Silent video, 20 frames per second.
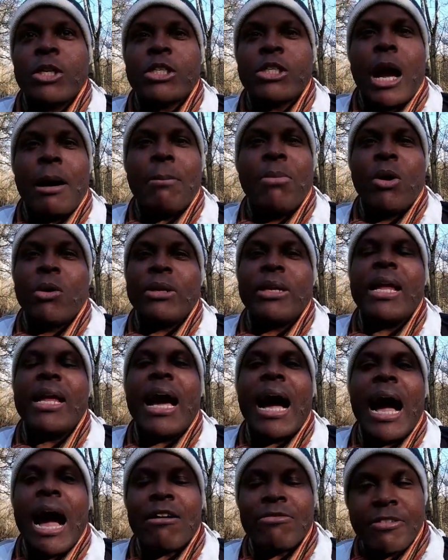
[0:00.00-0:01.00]
about the
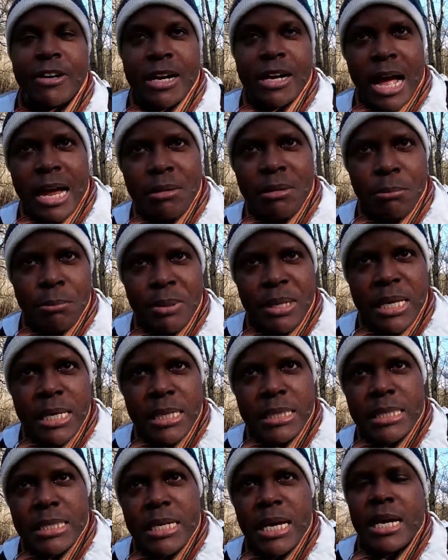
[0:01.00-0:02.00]
African
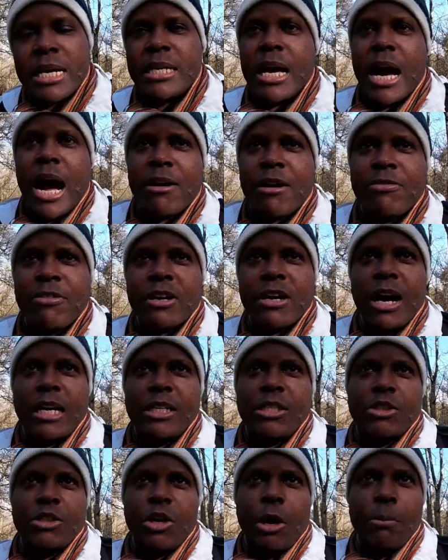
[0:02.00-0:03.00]
beat, the
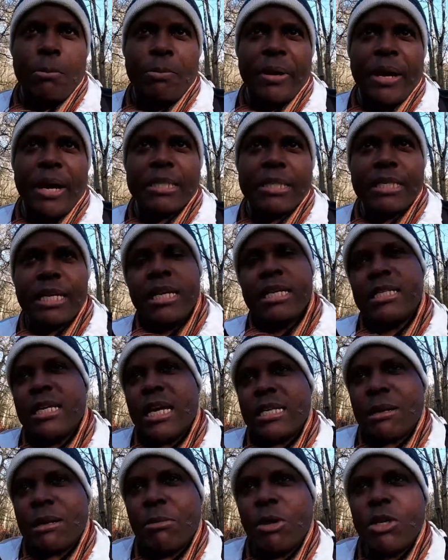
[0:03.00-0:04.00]
African drum pace. It's
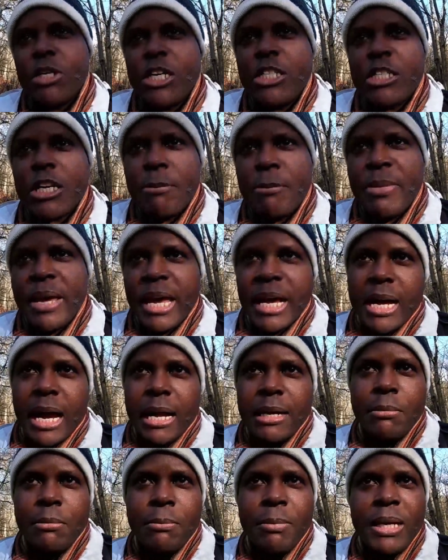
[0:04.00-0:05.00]
not about the
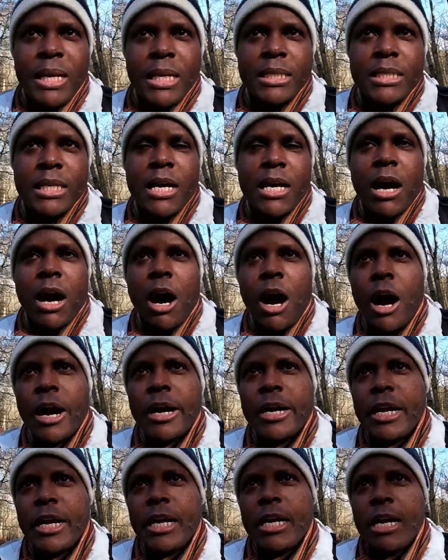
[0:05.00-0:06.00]
Jamaican beat
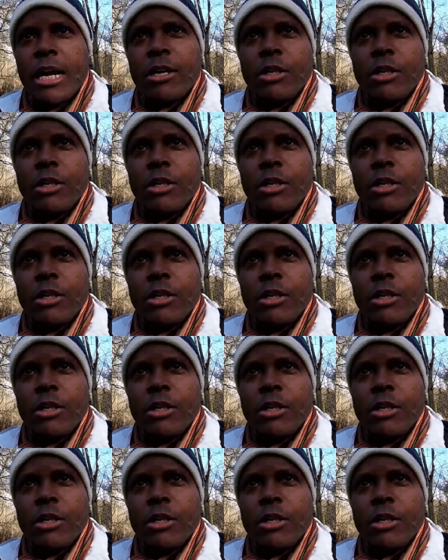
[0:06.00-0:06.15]
or the